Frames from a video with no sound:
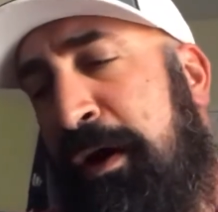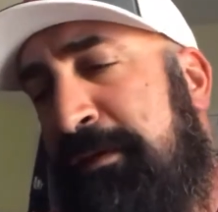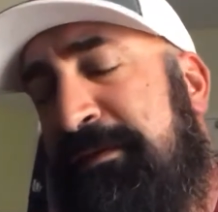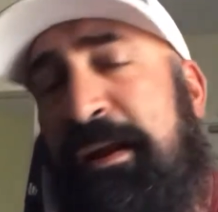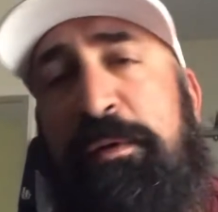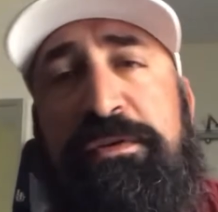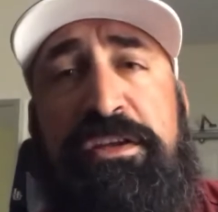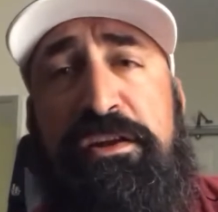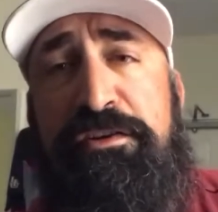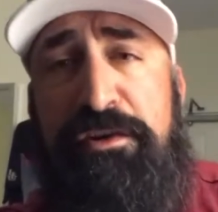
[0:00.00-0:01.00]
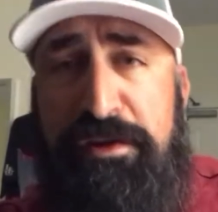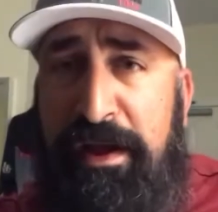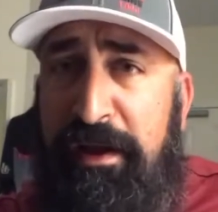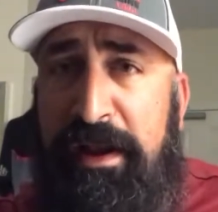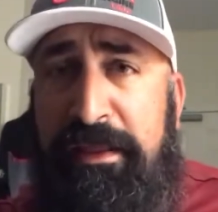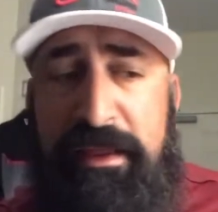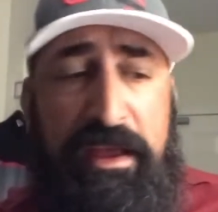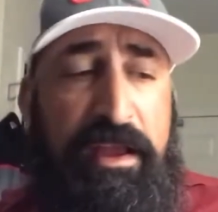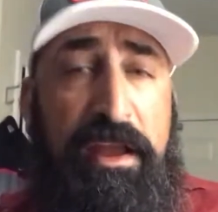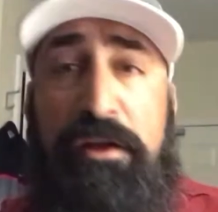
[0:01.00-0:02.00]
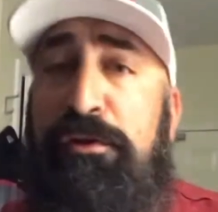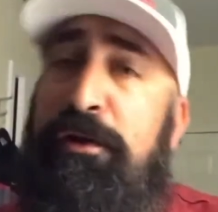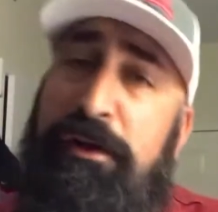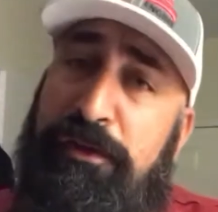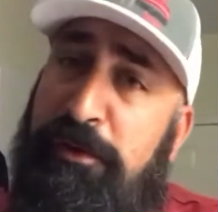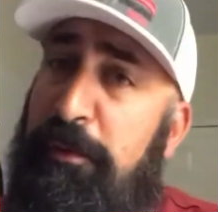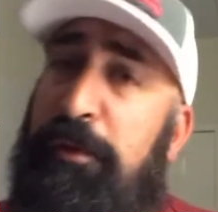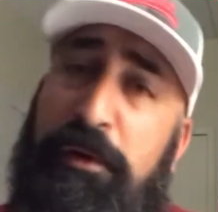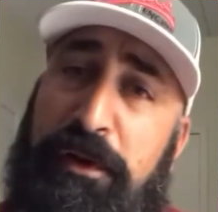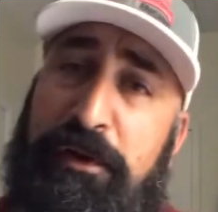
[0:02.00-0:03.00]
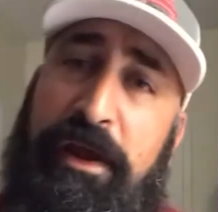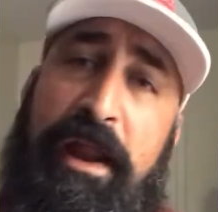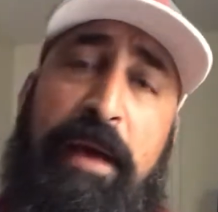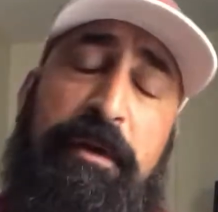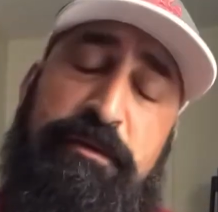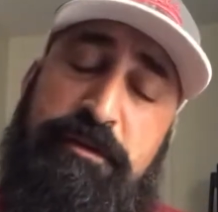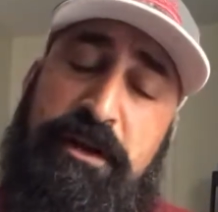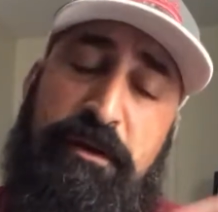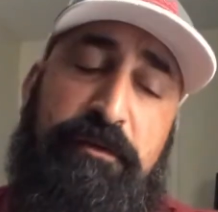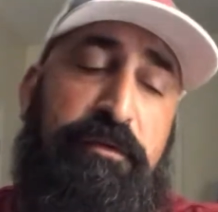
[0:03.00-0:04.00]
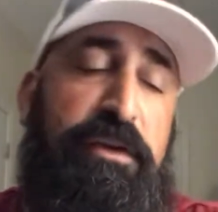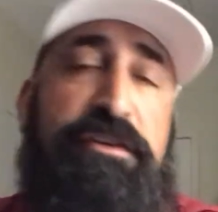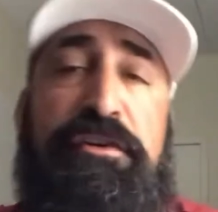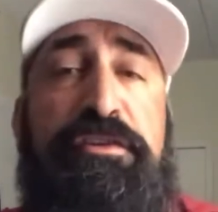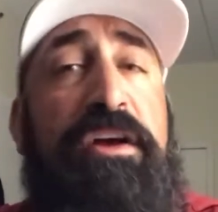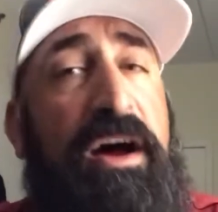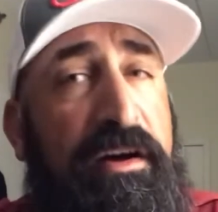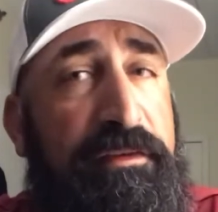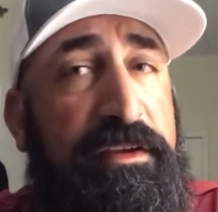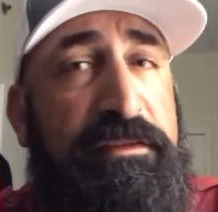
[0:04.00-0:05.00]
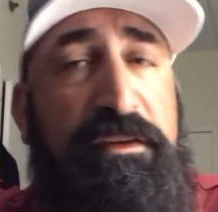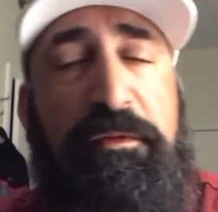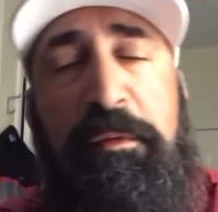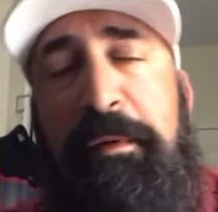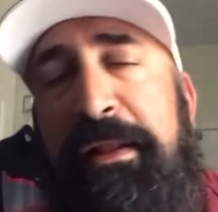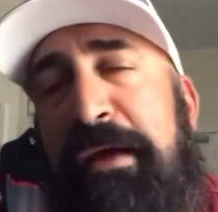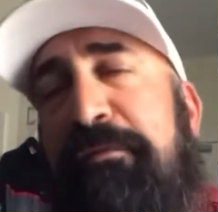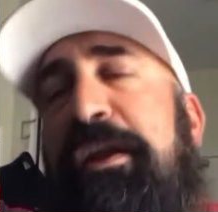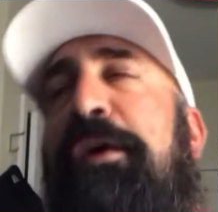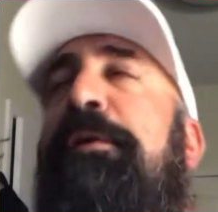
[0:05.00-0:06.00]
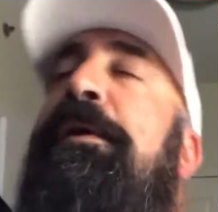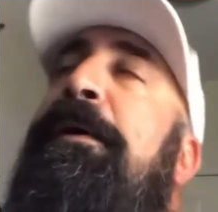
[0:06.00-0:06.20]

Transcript: said I wasn't going to turn down anything, including the thermonuclear dynamics, which I do have to research, obviously, if I'm going to make that video,